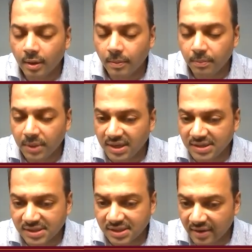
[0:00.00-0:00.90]
Middle
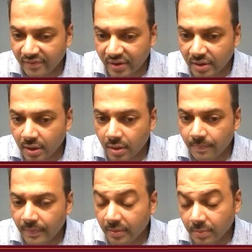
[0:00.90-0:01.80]
East and
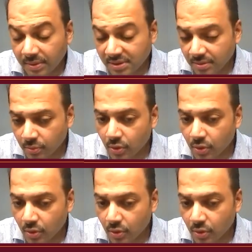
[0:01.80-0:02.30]
Africa, and maybe some